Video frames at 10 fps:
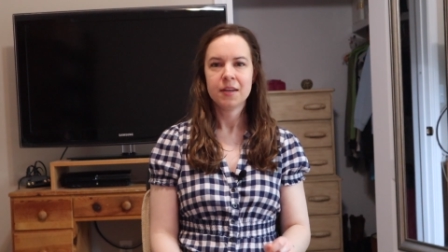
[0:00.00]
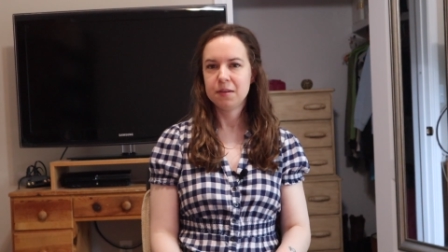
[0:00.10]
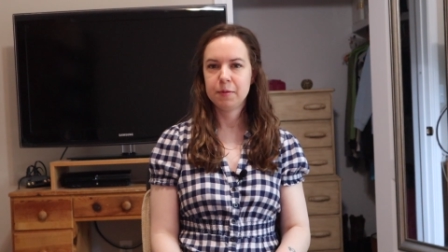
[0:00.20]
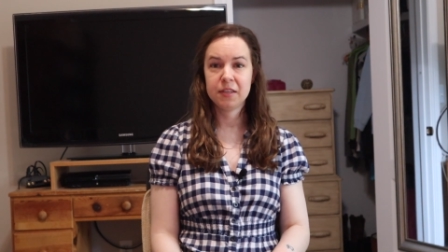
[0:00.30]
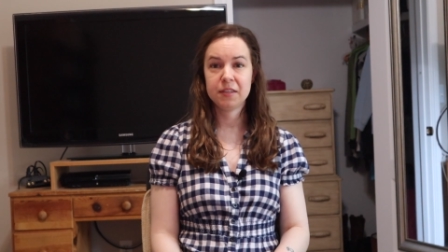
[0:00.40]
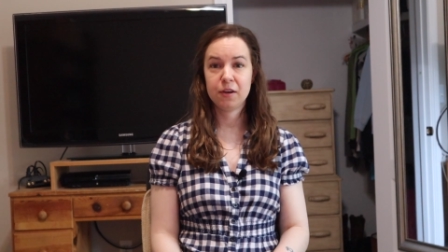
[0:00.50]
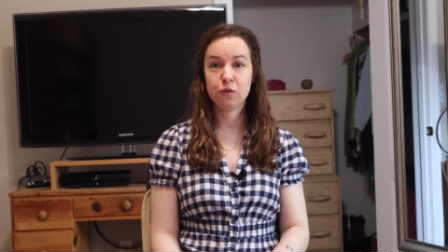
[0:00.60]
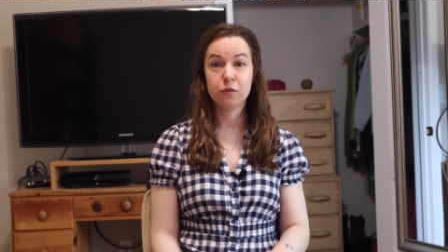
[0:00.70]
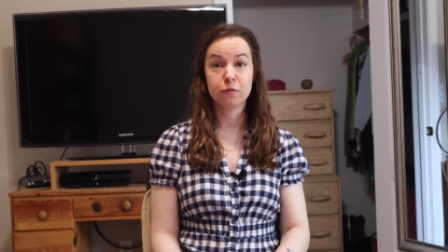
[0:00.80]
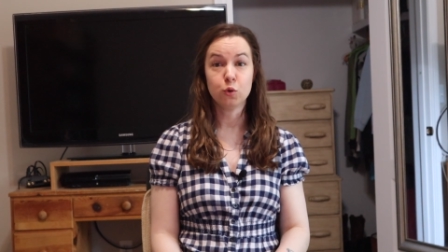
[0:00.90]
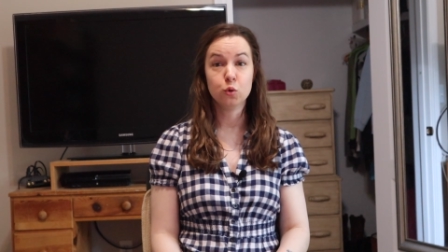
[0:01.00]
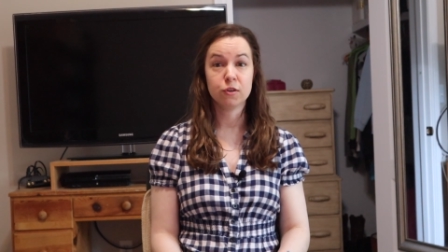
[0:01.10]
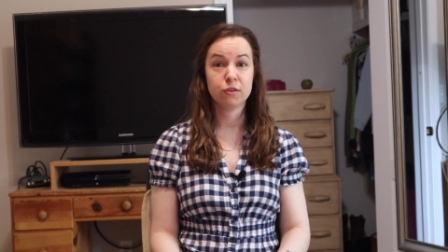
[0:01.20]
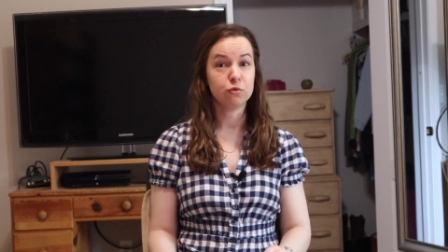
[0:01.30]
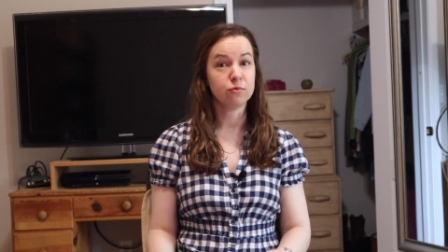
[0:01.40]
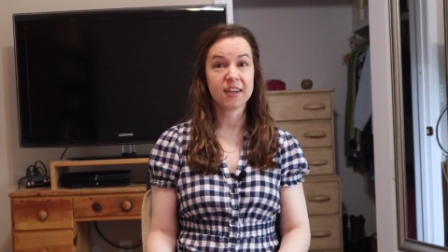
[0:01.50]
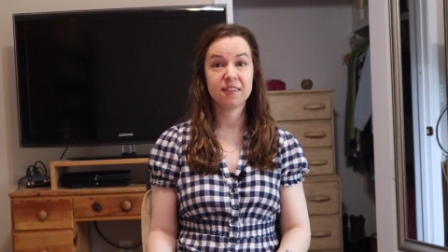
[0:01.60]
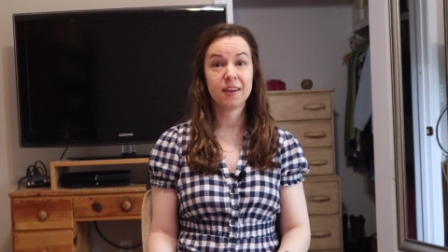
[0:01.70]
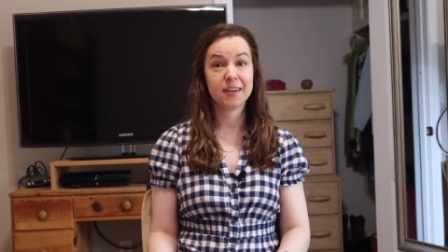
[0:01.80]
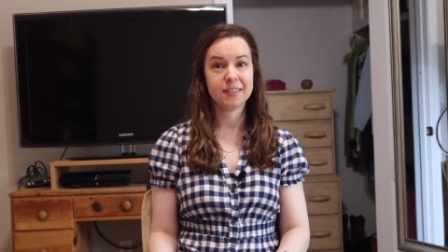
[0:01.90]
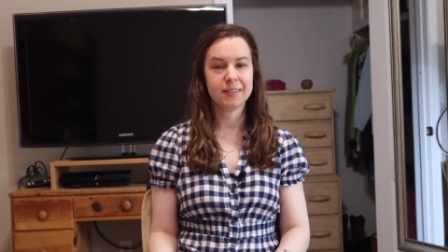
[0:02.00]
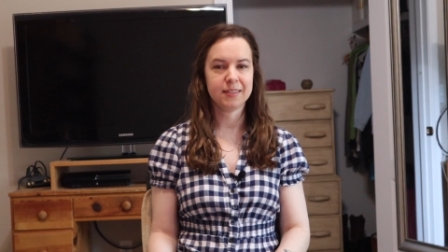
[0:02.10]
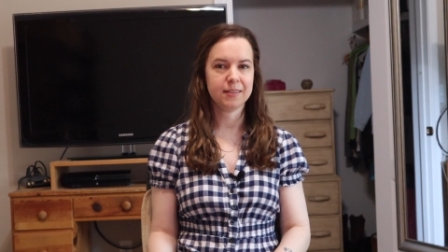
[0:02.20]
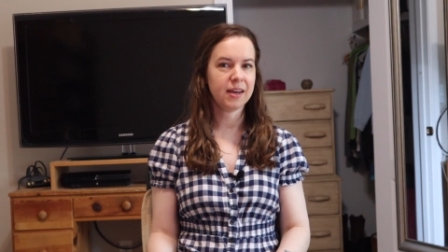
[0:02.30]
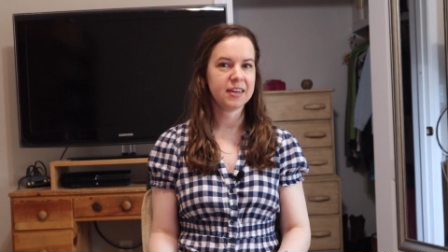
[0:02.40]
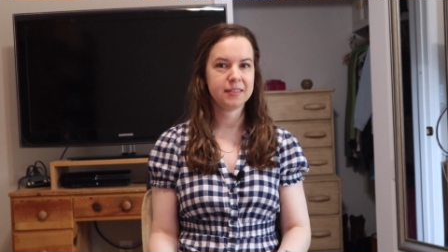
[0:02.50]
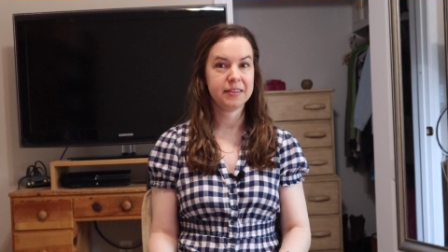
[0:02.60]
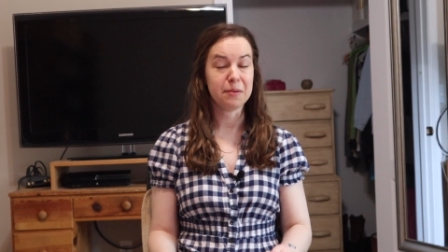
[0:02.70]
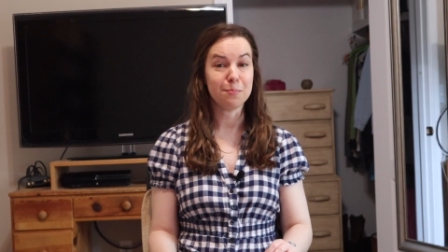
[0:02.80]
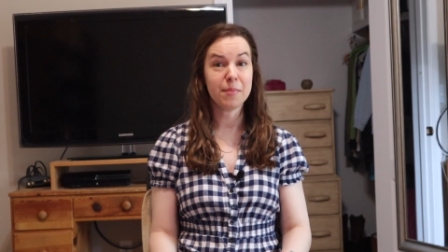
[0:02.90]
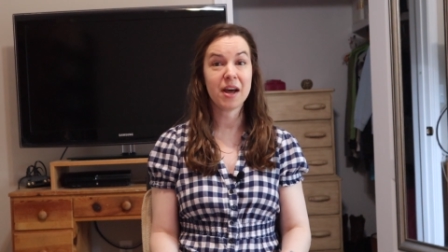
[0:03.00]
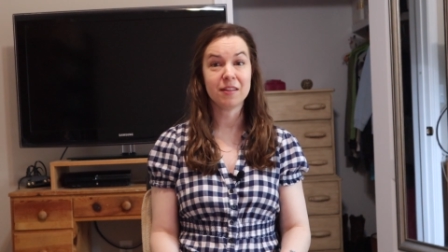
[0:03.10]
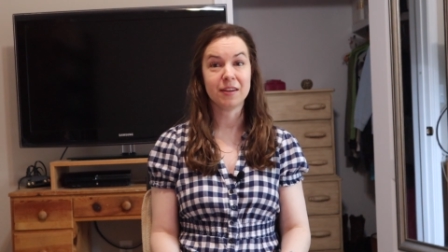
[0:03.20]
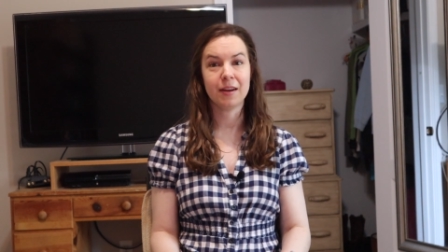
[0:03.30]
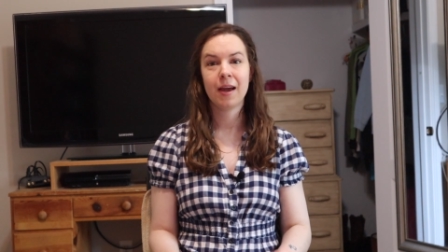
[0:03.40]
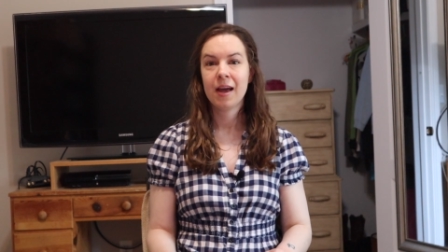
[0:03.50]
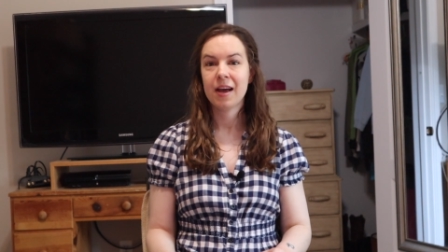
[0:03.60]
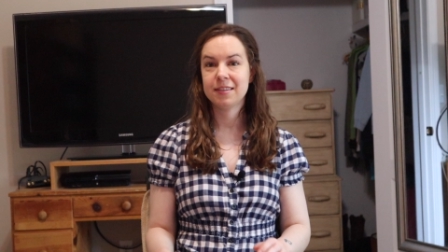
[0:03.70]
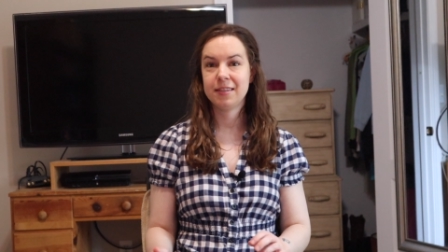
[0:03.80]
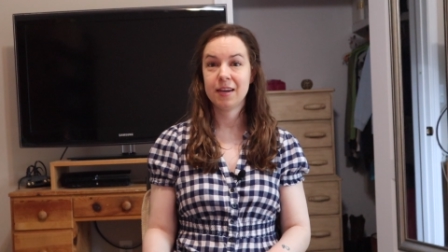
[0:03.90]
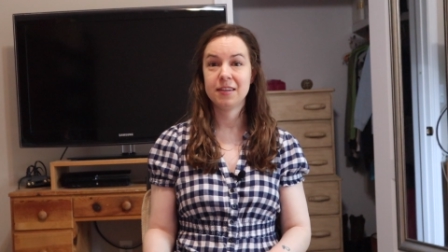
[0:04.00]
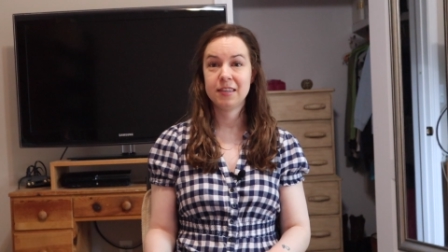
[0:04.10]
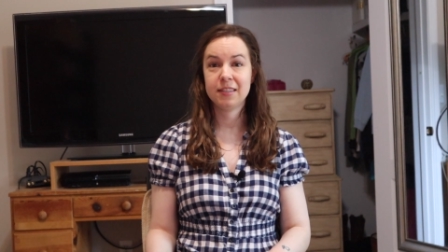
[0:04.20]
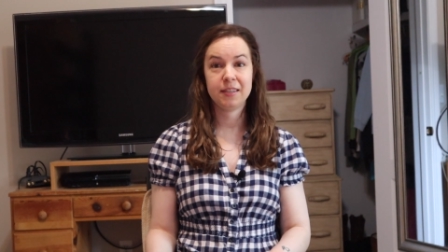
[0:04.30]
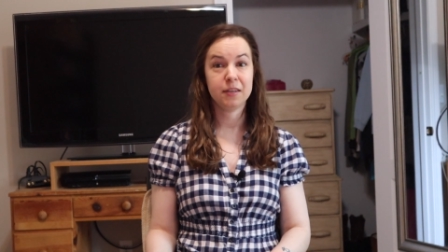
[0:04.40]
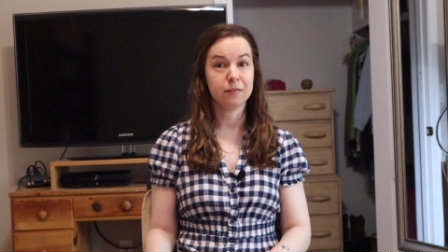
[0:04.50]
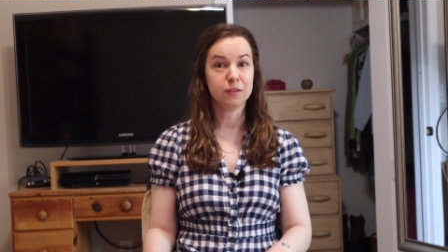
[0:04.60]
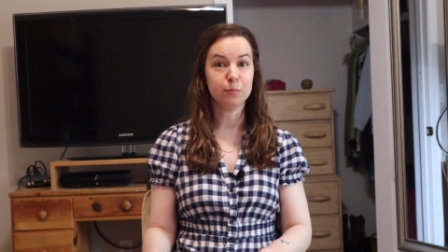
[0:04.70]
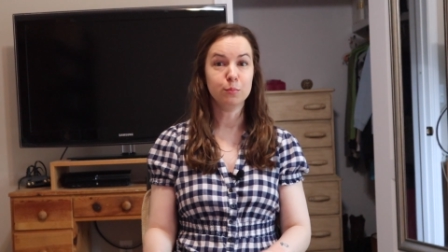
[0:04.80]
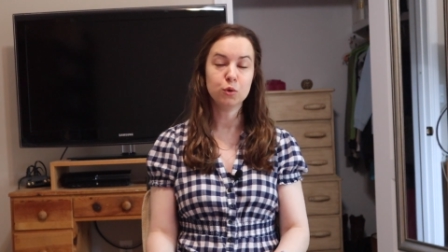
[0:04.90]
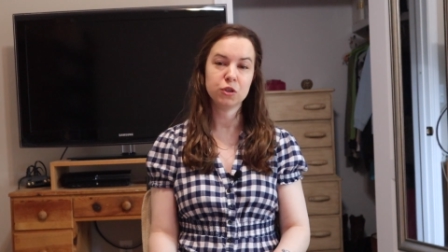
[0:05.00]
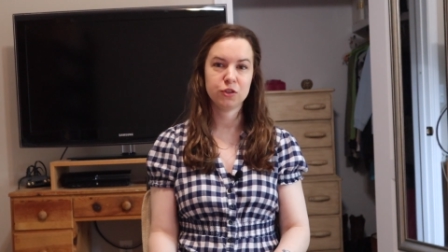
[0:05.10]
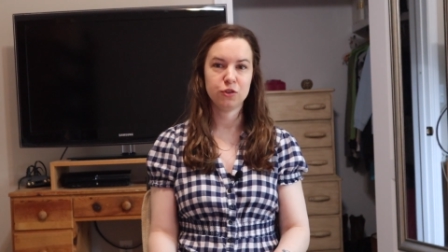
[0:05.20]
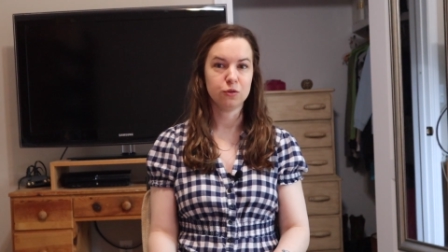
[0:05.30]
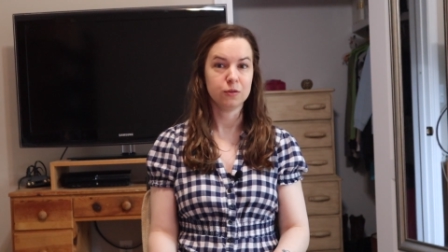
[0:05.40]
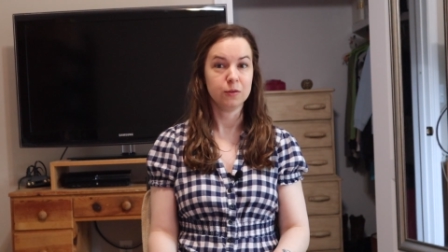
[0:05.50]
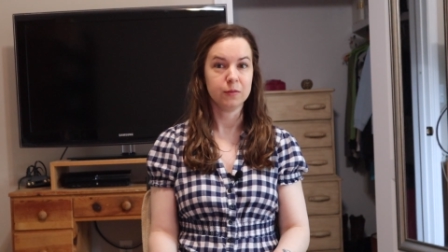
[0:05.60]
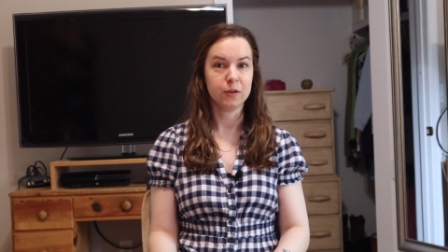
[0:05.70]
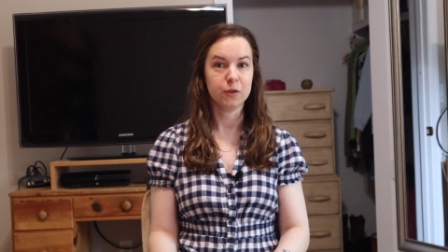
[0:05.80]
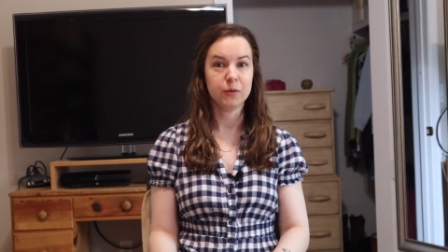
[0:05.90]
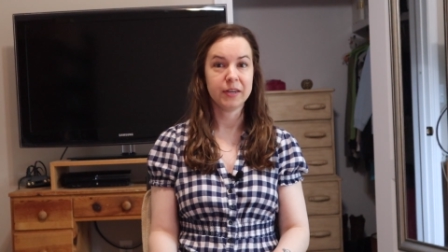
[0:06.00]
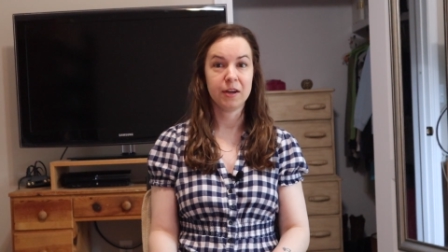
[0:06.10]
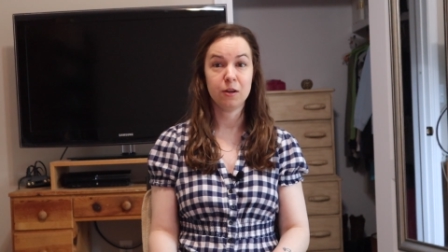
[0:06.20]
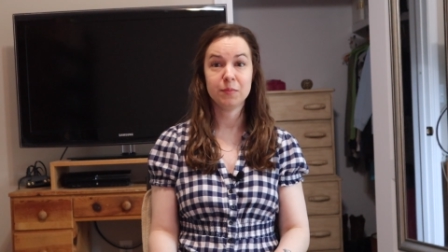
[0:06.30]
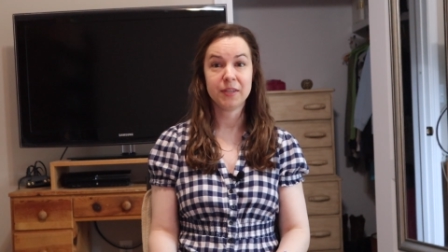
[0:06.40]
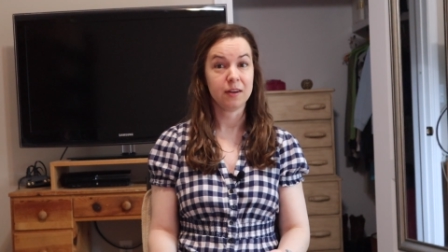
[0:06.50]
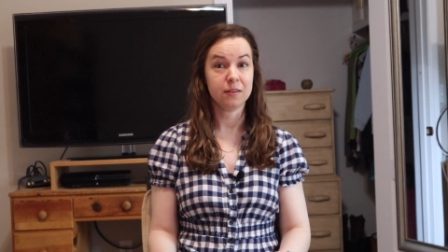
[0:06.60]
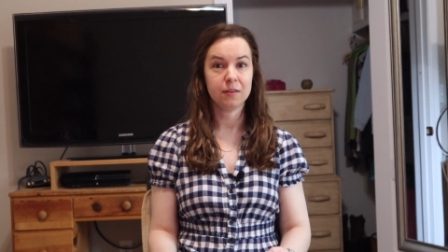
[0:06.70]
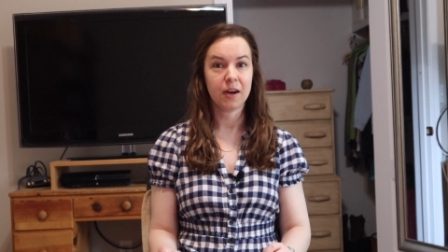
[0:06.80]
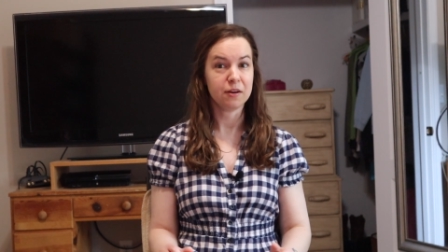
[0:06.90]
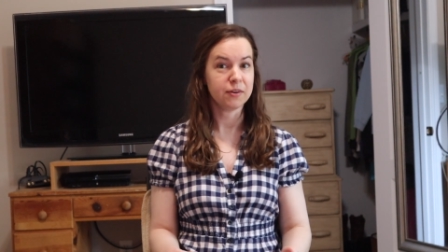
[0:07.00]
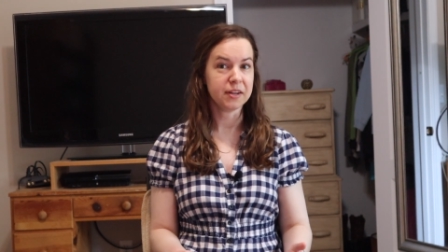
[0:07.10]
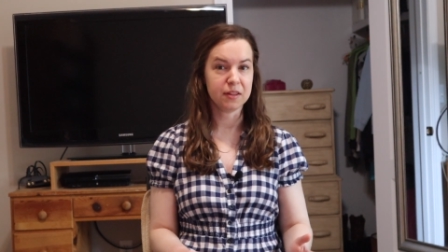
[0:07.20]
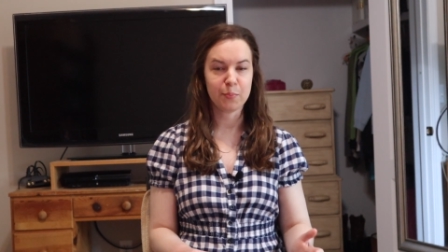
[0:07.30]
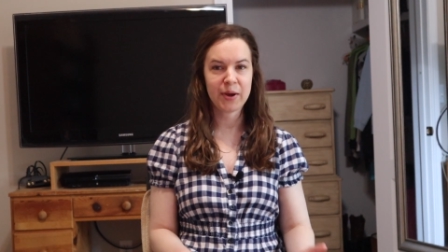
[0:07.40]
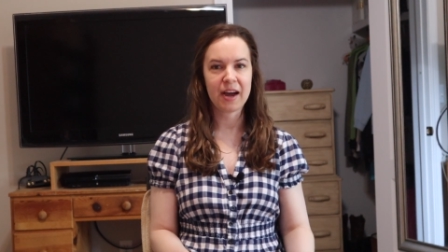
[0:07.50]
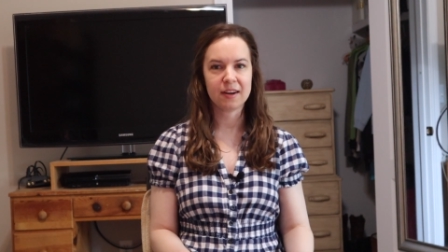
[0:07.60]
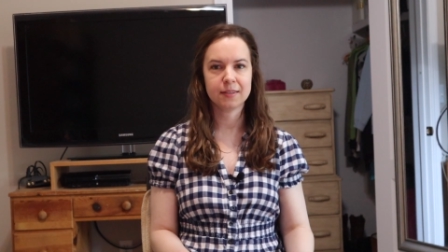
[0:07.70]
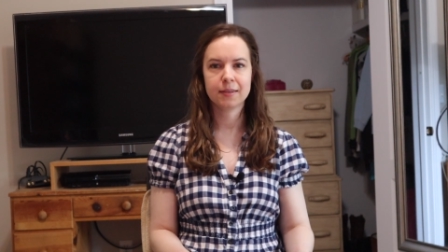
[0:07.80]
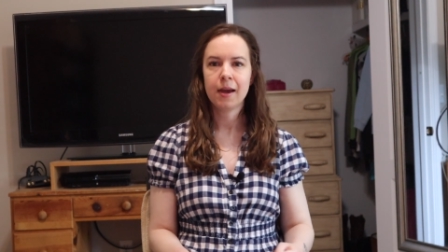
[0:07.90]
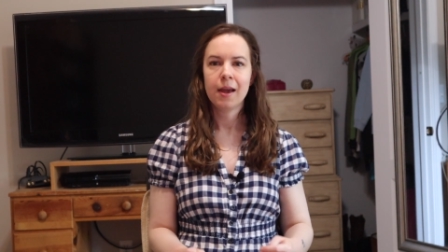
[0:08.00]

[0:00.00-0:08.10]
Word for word: De Benedetto, of course, recognized this last name, Mallon, as the identity of the bookstore owner who had helped out Ira in the past.